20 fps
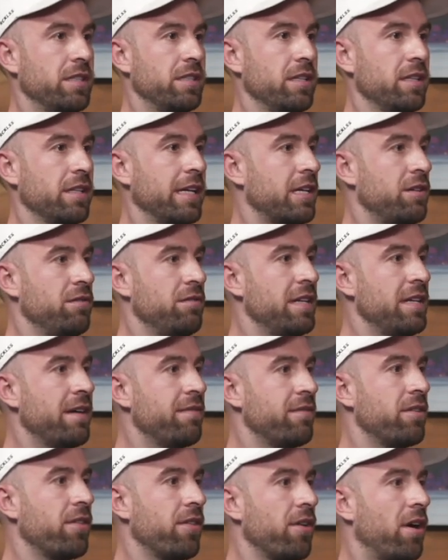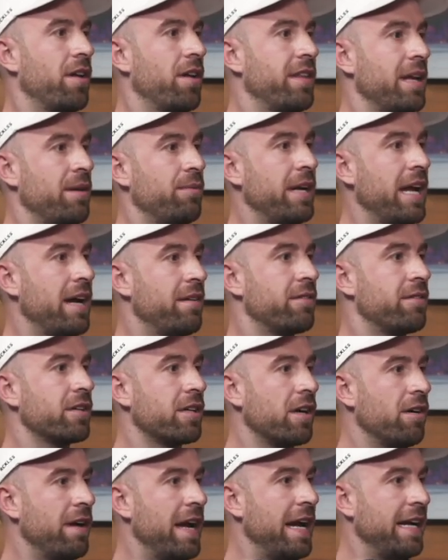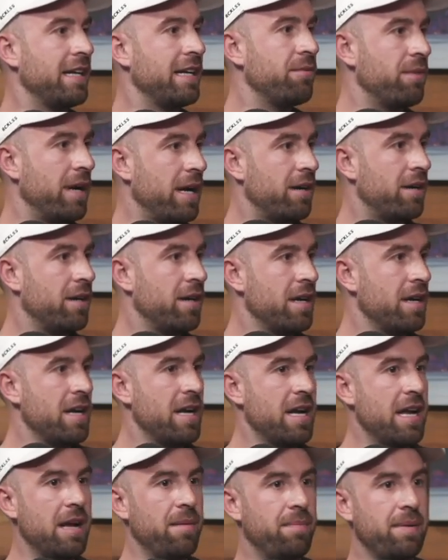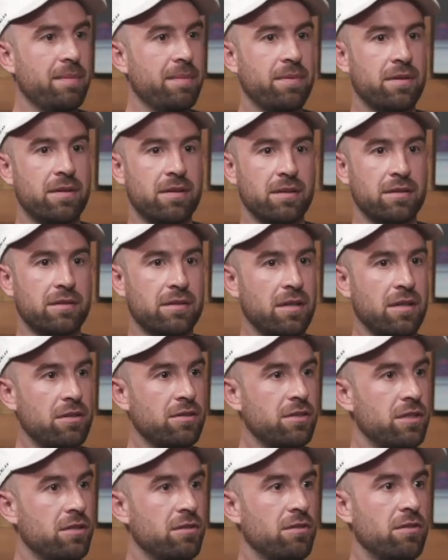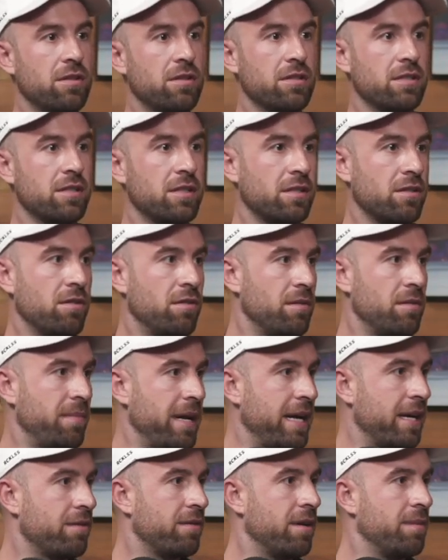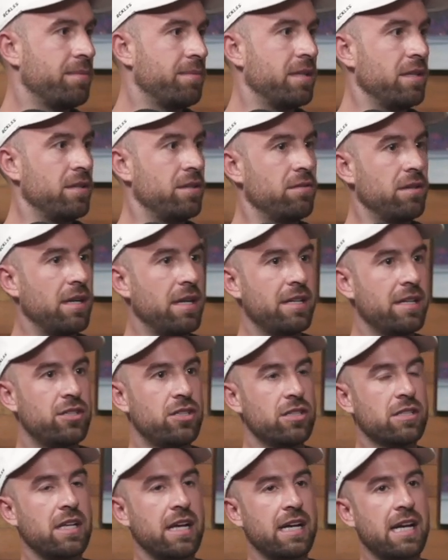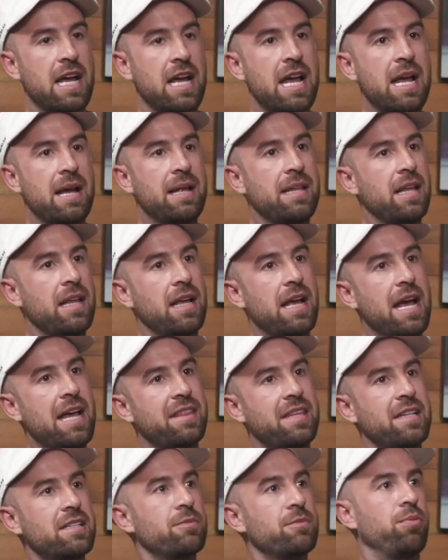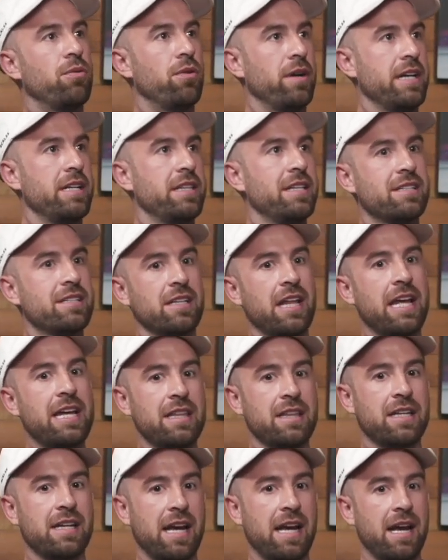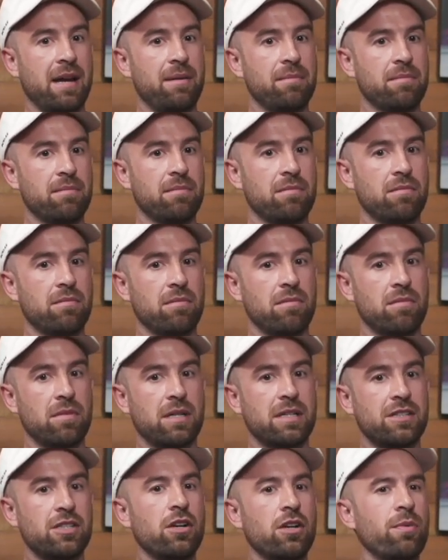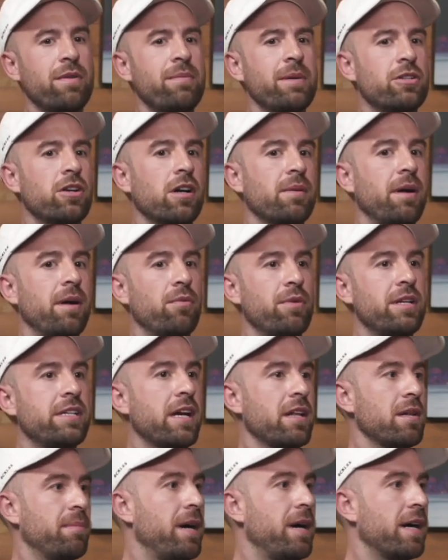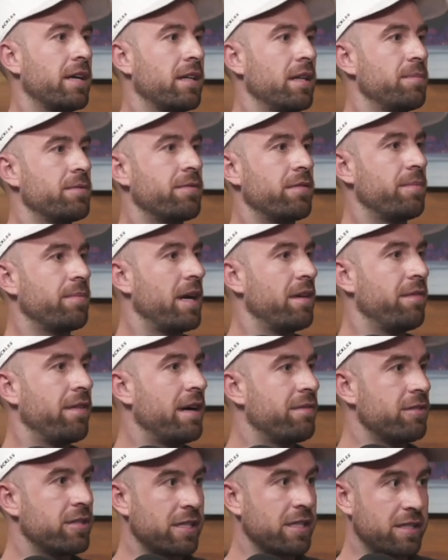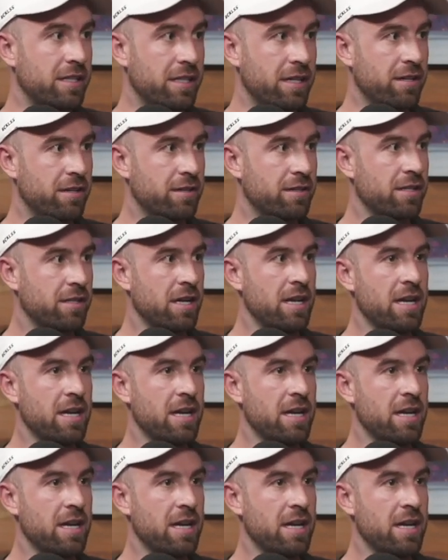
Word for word: And, like, you never thought they would ever go anywhere. And people are closing doors and going bankrupt and doing, and it's just like, at this point, this late in the game, because, you know, we've been talking about retail apocalypse for probably five or six years.